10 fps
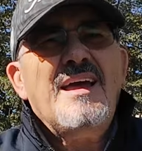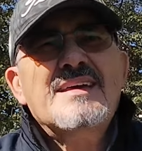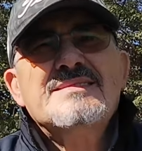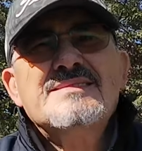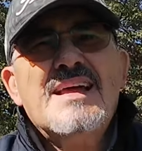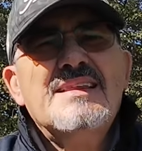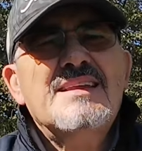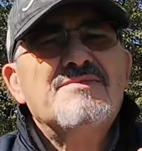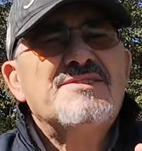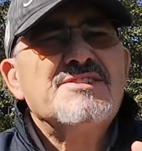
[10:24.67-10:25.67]
instead
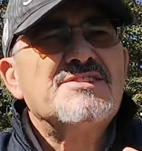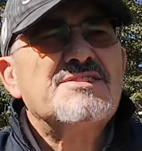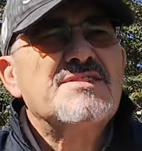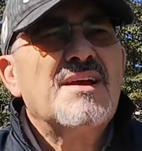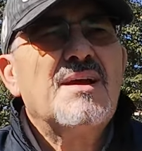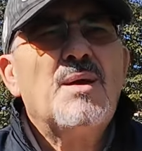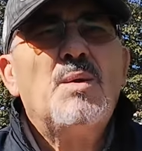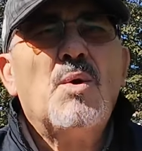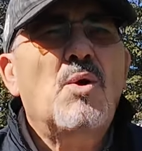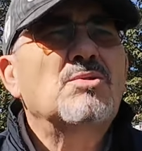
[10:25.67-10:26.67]
of just
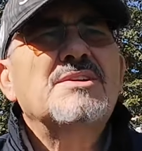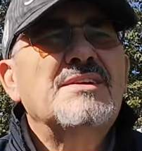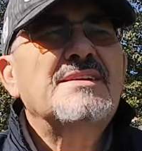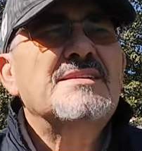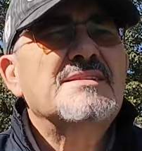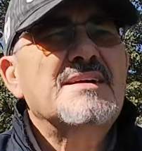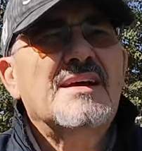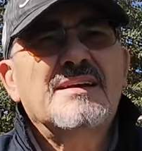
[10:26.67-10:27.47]
going in and